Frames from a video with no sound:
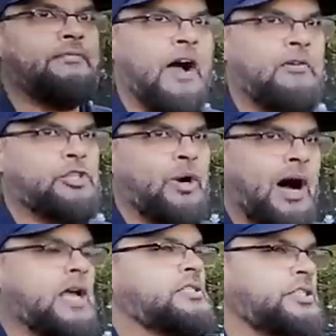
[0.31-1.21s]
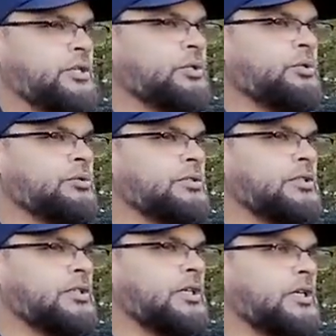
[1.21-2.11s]
I were to ask you,
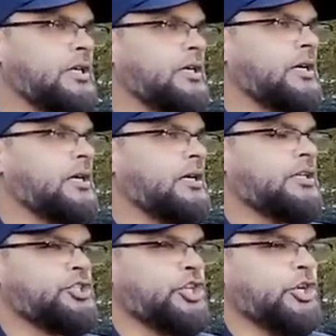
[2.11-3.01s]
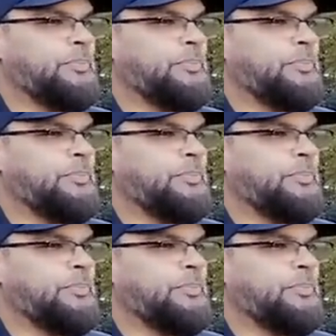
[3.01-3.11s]
do you